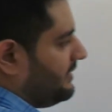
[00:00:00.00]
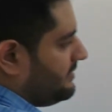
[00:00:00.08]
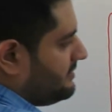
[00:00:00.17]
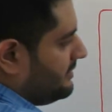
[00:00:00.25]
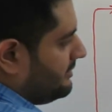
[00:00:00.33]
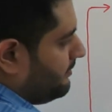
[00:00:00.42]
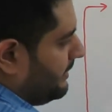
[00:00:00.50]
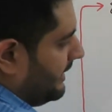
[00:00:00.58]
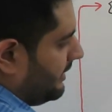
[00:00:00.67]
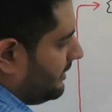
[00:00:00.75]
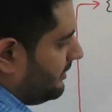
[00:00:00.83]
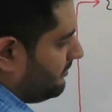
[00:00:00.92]
what is this
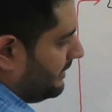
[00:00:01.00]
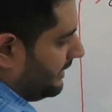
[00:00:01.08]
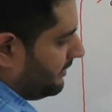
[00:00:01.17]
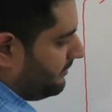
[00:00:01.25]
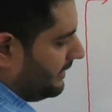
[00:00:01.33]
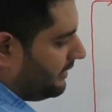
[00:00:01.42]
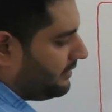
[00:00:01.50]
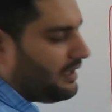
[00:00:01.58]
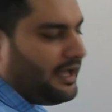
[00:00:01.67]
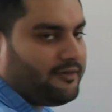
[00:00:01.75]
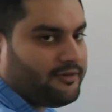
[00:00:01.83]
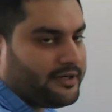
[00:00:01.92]
break?
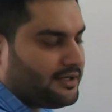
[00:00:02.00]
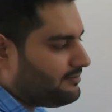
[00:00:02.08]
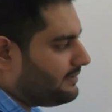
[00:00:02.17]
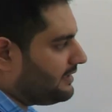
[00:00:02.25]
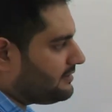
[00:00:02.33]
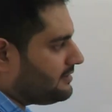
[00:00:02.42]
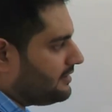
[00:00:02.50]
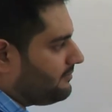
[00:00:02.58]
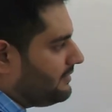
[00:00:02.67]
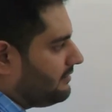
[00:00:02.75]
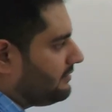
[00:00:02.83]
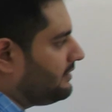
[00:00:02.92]
I have written break
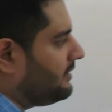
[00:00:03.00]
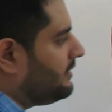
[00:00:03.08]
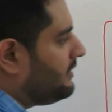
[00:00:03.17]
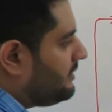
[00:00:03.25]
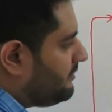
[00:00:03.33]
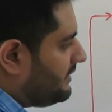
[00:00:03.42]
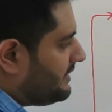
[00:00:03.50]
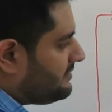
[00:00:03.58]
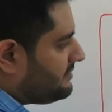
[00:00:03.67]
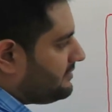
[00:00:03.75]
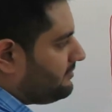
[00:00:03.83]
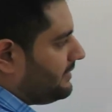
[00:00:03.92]
statements. What
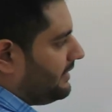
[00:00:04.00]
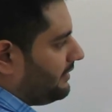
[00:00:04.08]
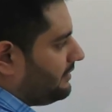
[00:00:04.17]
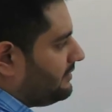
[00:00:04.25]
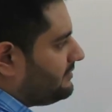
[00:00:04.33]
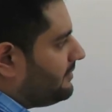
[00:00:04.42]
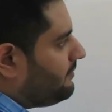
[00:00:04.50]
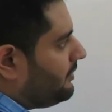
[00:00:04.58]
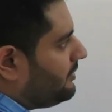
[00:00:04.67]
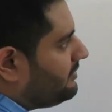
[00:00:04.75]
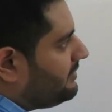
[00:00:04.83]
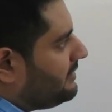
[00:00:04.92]
is this break?
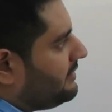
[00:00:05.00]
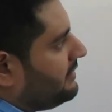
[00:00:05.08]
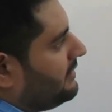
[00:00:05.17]
Suppose